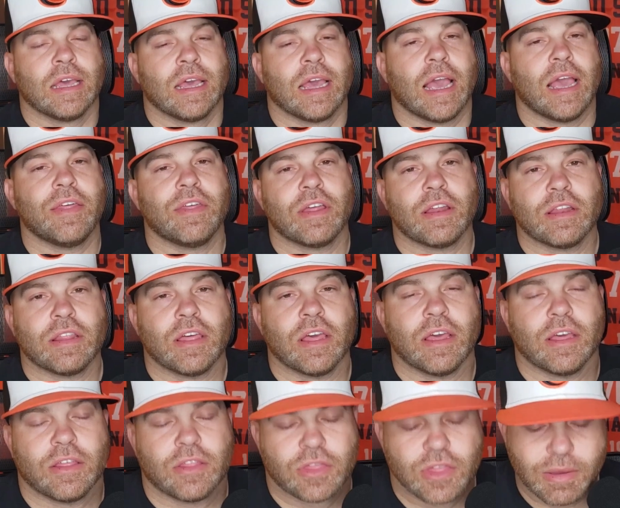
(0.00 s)
And then
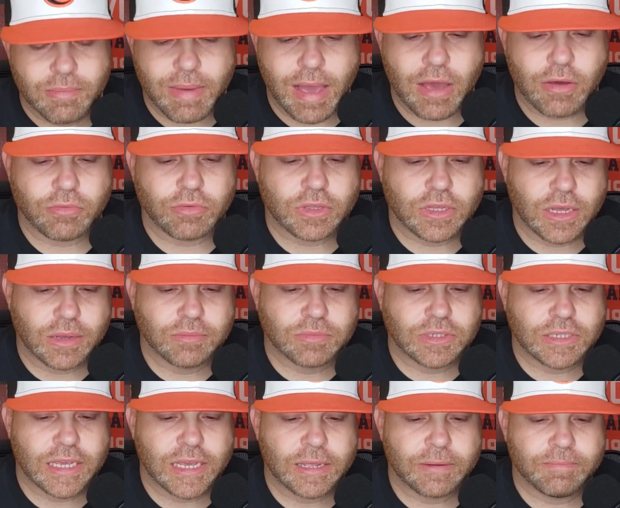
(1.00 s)
the Mountain
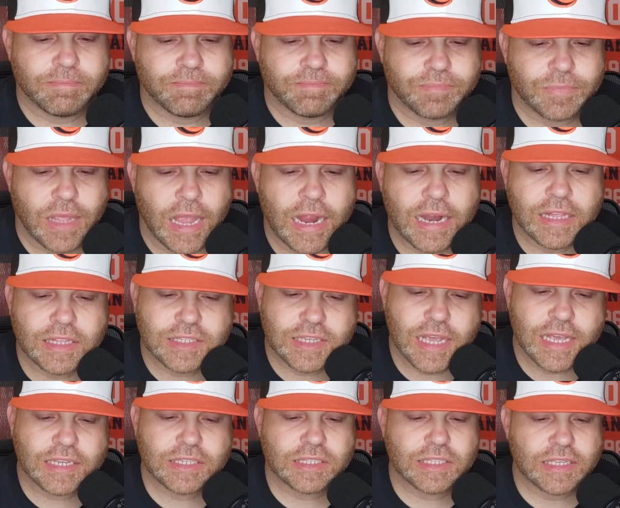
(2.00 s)
comes in, and he
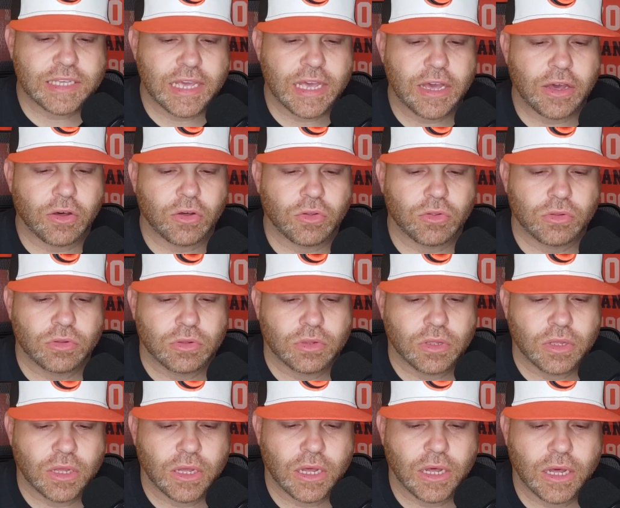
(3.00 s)
takes the L.
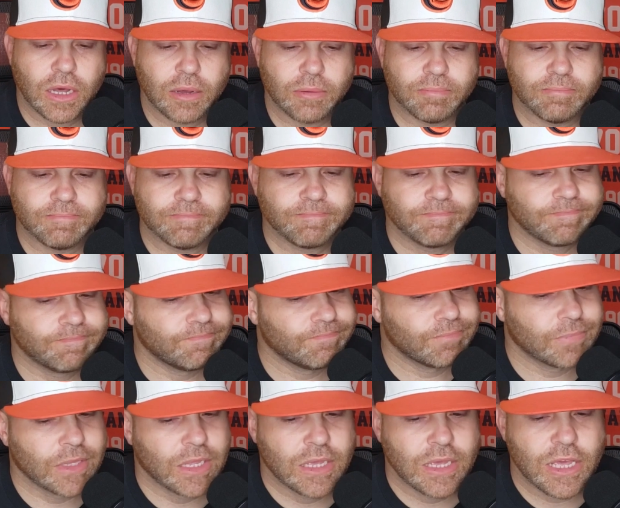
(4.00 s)

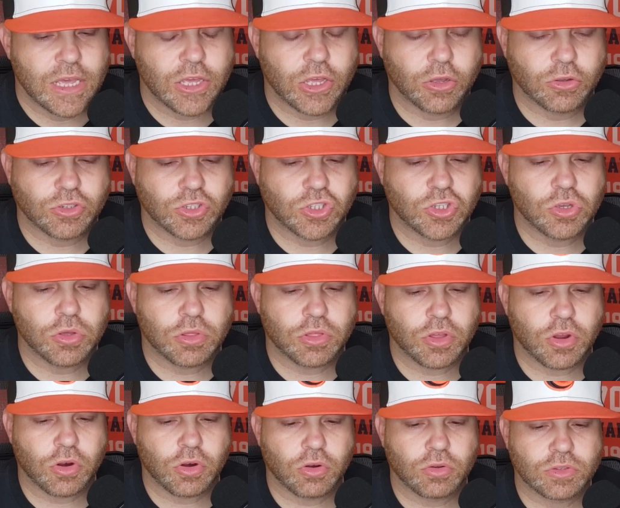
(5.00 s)
He goes
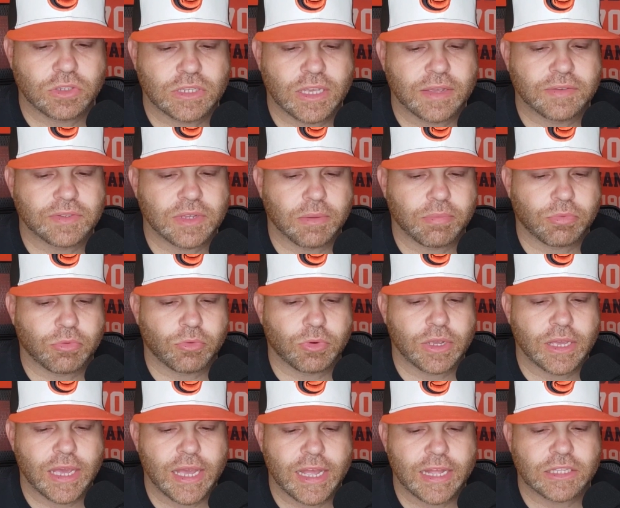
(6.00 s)
2/3, gives up
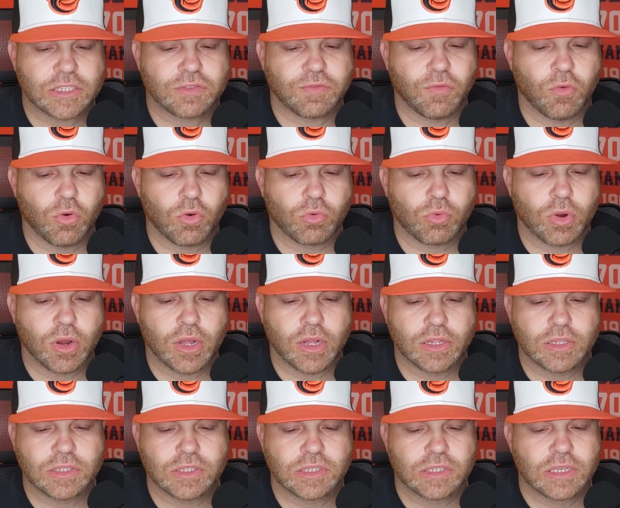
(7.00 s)
3 hits, 4
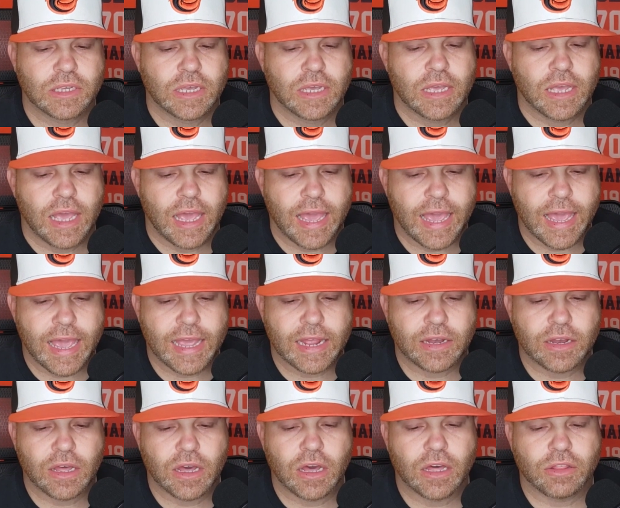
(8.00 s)
runs,
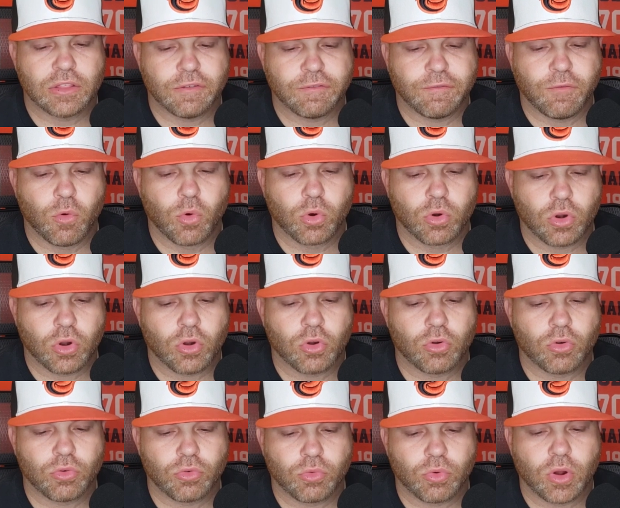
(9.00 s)
and the 4
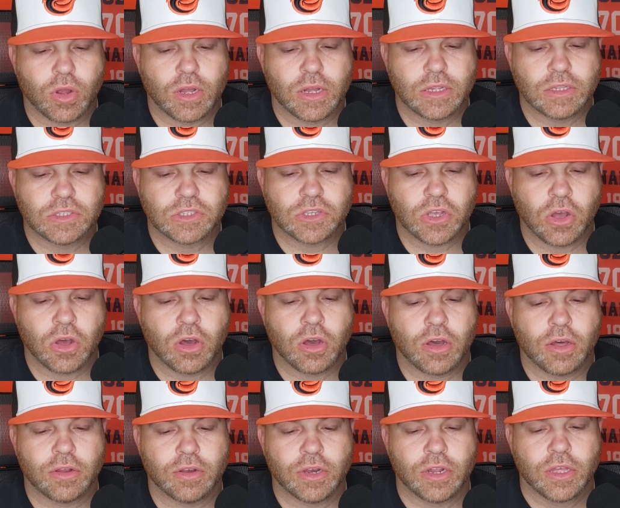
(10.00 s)
earned runs
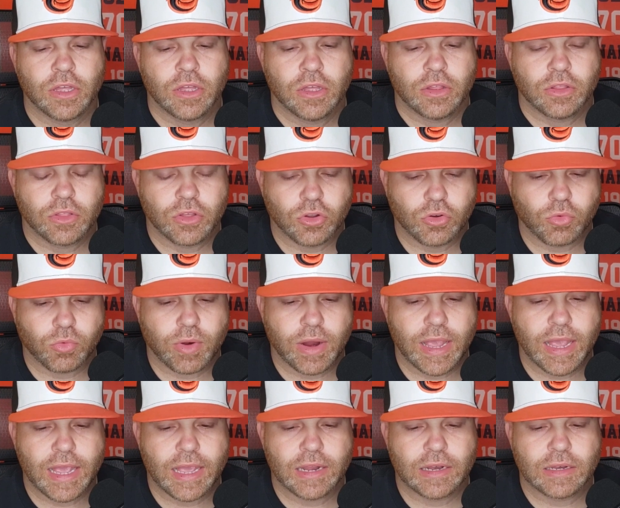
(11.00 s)
on the
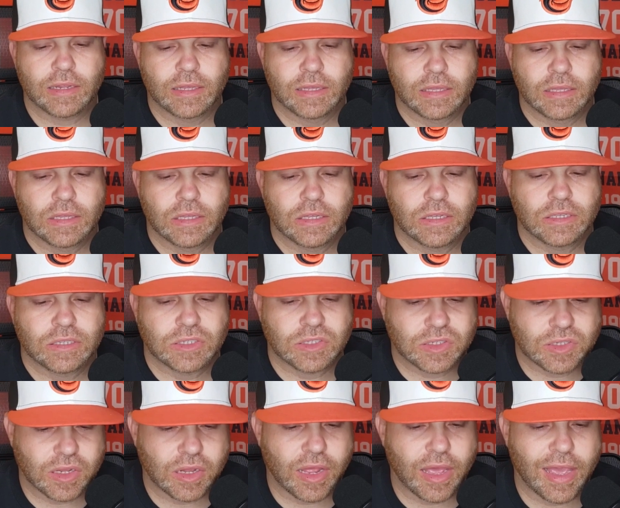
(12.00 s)
grand
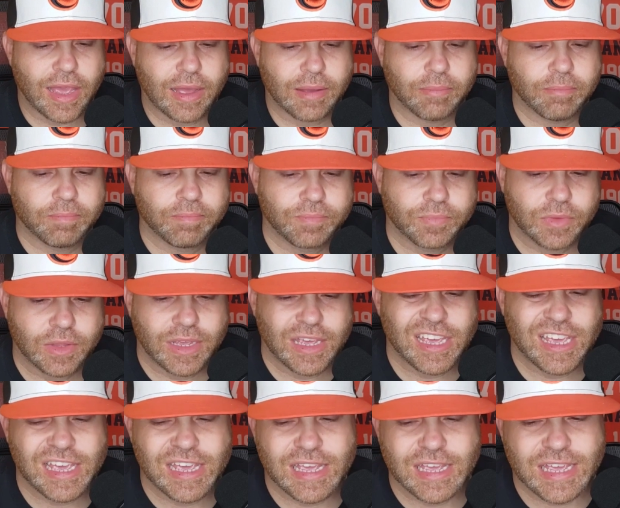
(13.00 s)
slam.
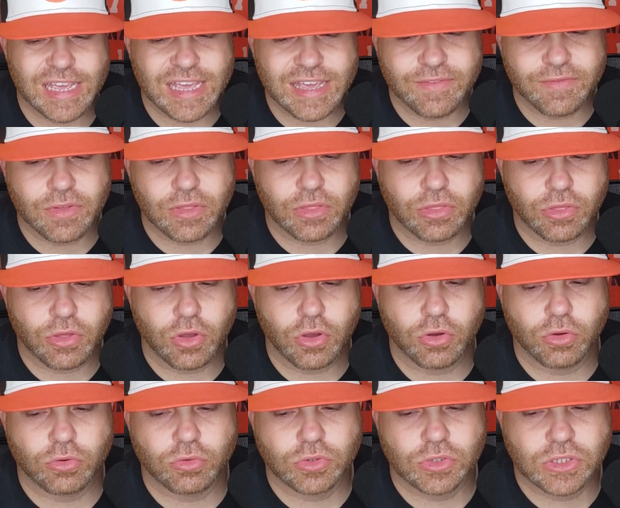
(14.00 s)
He even
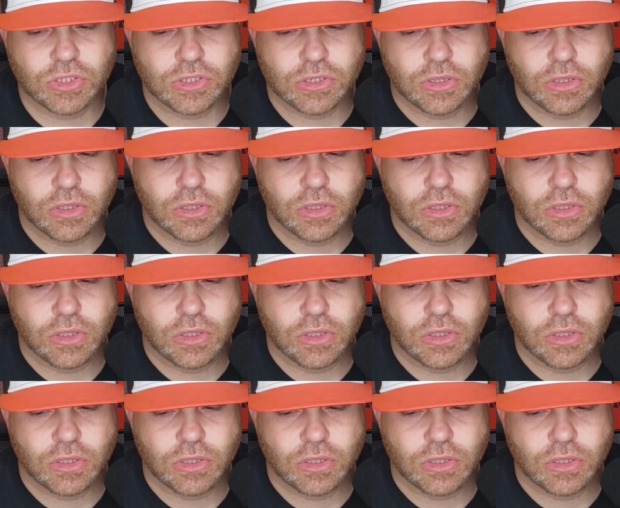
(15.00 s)
throws